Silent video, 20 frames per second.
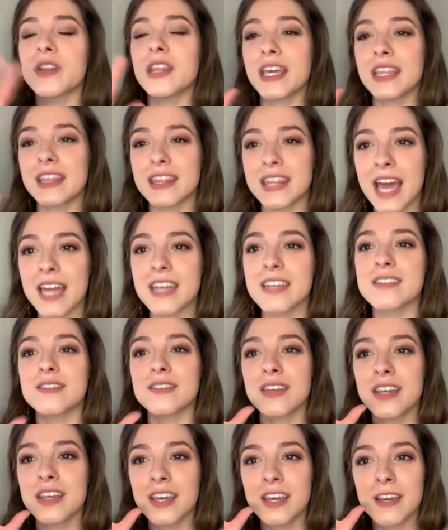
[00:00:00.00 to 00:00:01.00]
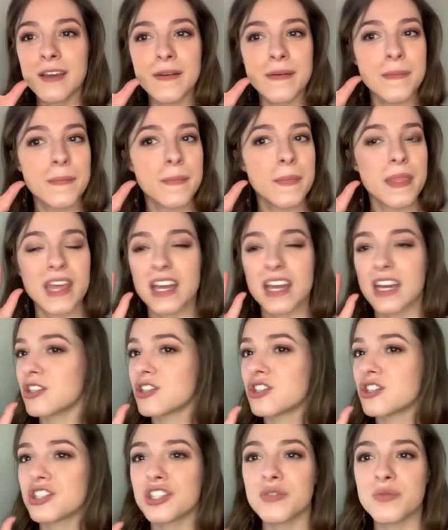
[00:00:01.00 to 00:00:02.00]
Like that is,
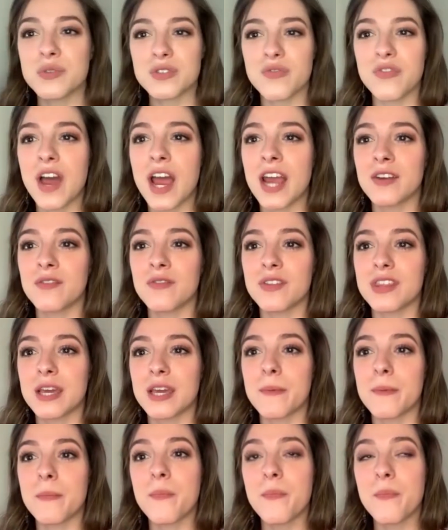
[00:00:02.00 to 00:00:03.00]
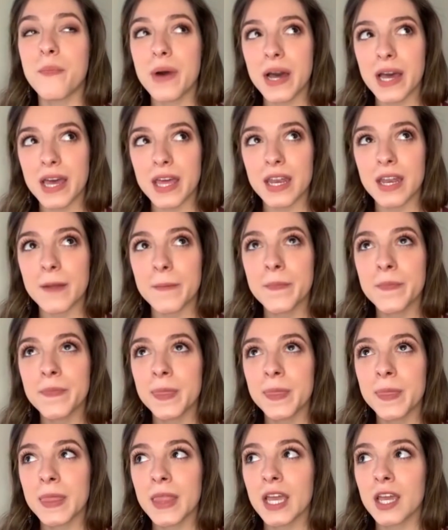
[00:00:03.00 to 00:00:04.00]
she was fine with it. But
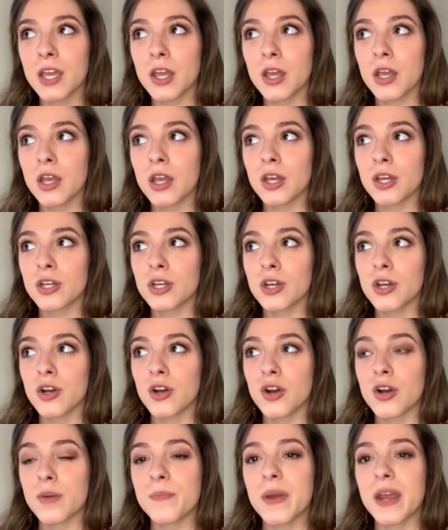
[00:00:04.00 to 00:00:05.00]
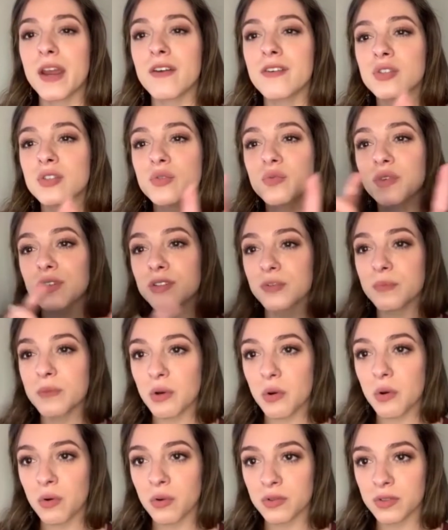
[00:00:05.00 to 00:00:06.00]
her parents were a little
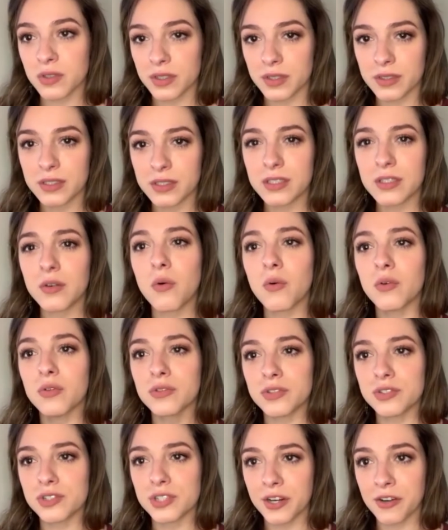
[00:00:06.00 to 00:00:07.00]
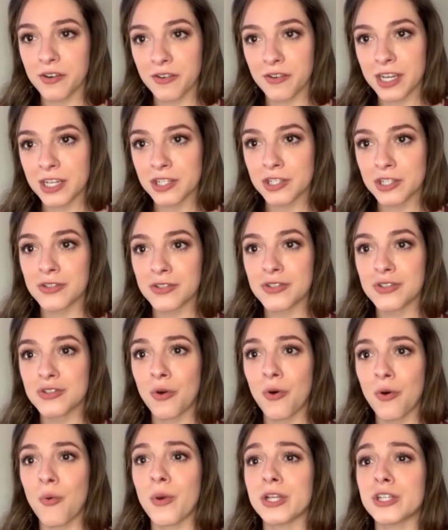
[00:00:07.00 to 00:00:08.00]
bit older, little older generation.
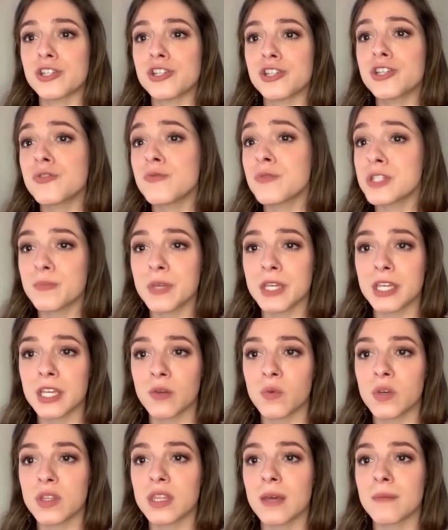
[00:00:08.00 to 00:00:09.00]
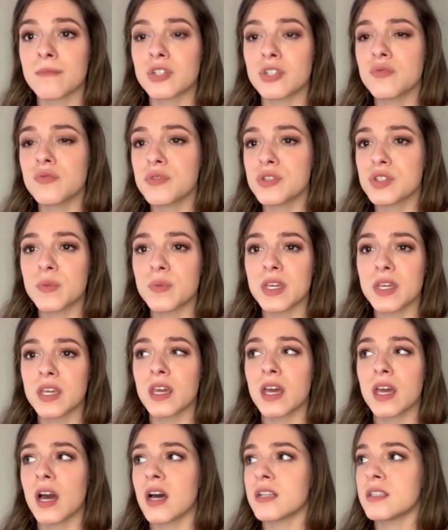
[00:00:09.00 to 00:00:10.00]
So when she was speaking with them, she was
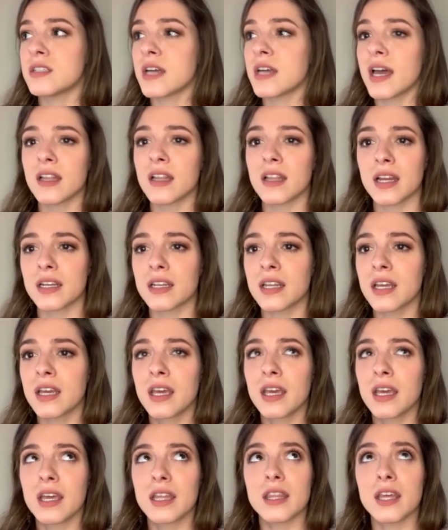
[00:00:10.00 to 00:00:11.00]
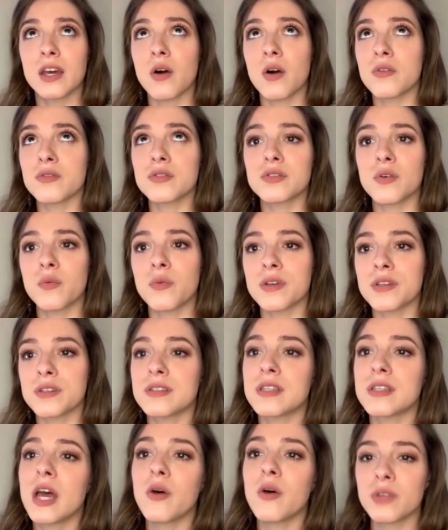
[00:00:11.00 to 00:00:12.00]
speaking a dialect that also was
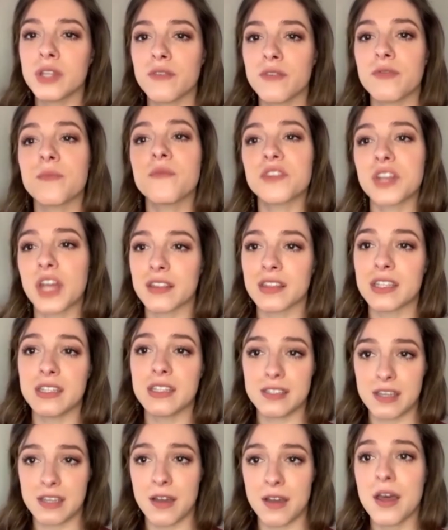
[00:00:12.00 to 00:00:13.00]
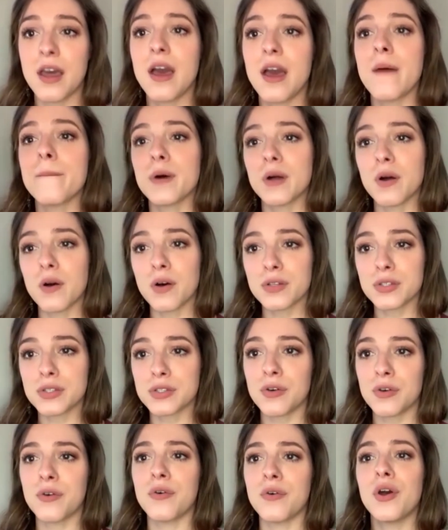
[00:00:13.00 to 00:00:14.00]
not only from Vratnica, but
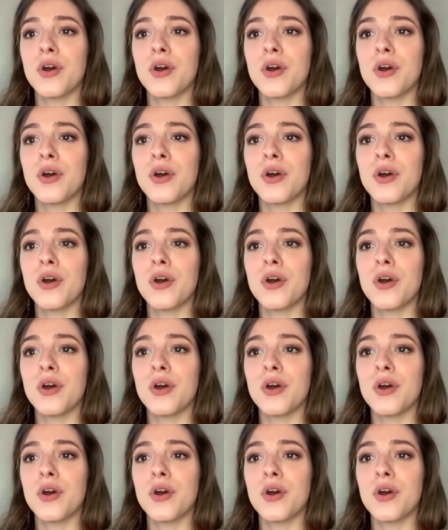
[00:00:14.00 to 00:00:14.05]
also